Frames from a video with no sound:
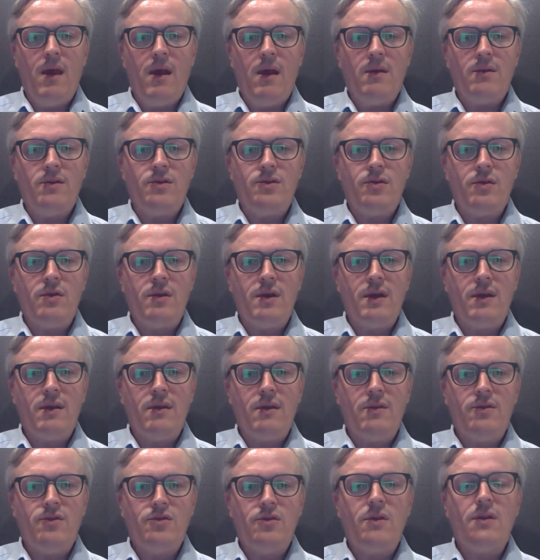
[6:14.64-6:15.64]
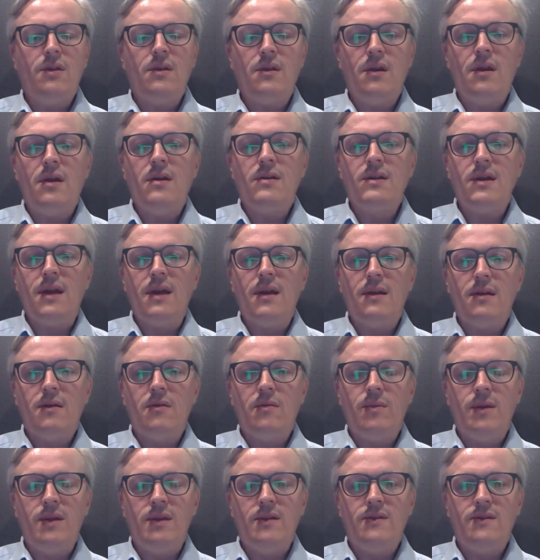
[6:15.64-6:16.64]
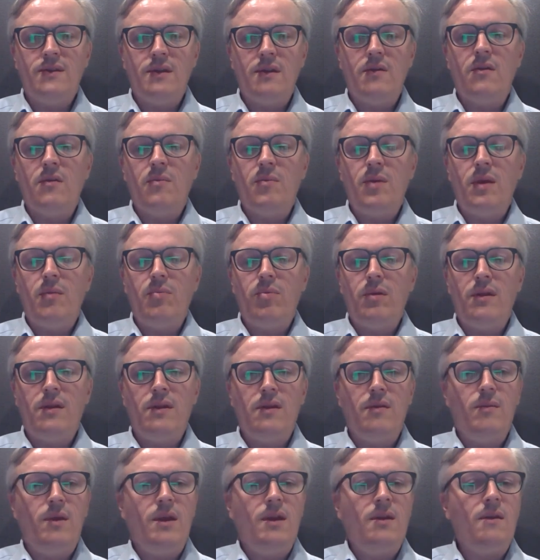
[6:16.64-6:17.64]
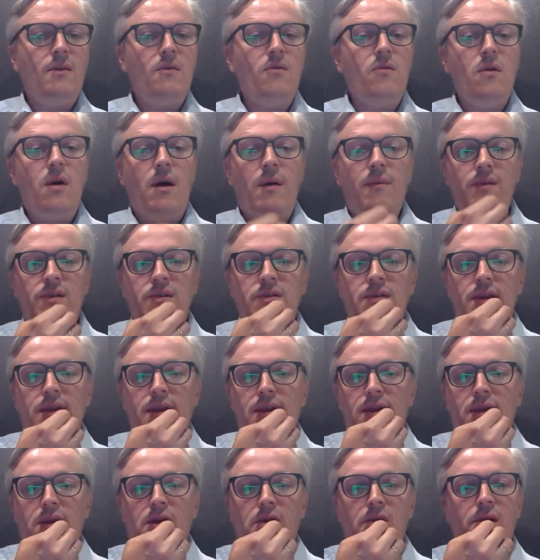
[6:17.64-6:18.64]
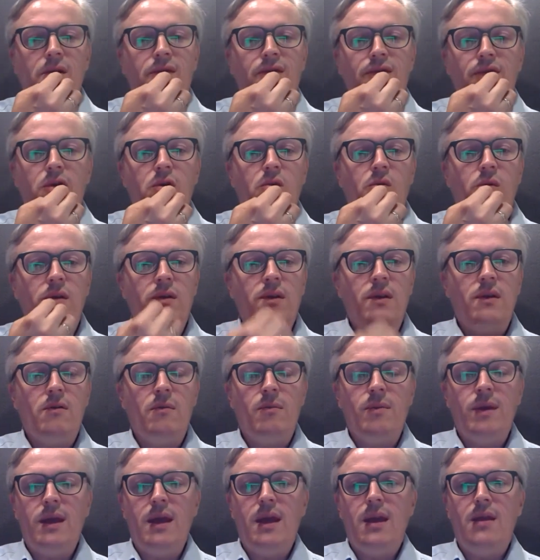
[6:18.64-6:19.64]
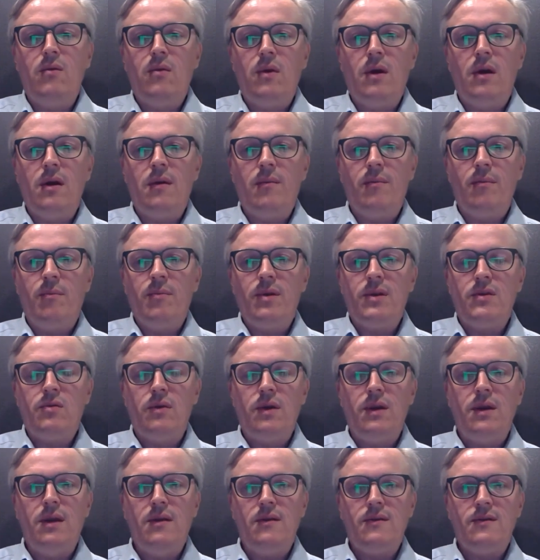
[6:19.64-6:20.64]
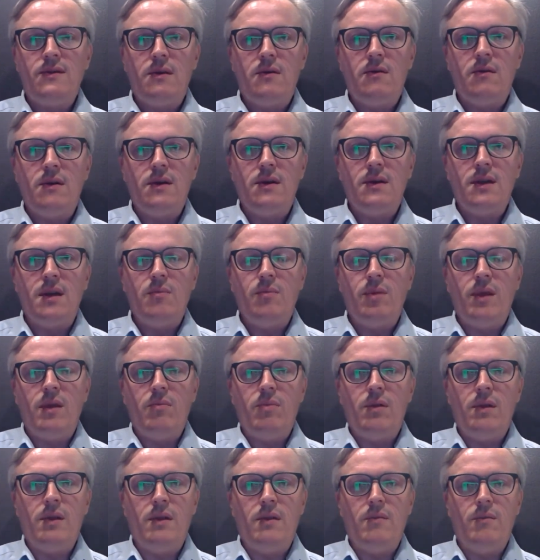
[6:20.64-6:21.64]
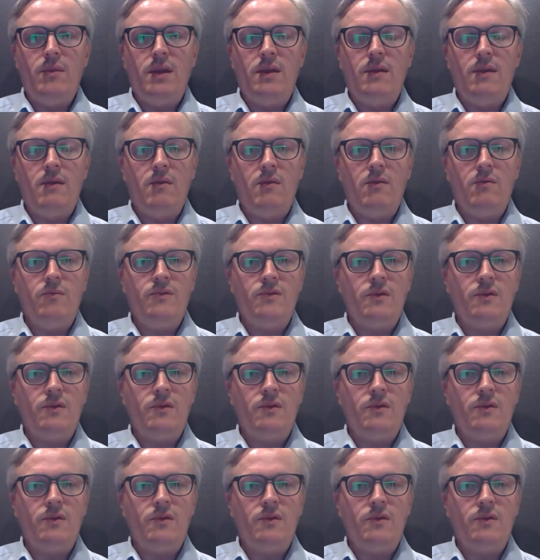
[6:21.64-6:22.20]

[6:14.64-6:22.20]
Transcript: During the lockdown, there would be 0 people in the meeting room, obviously, and going forward, there will be anywhere between 0 and 10 people in the meeting room.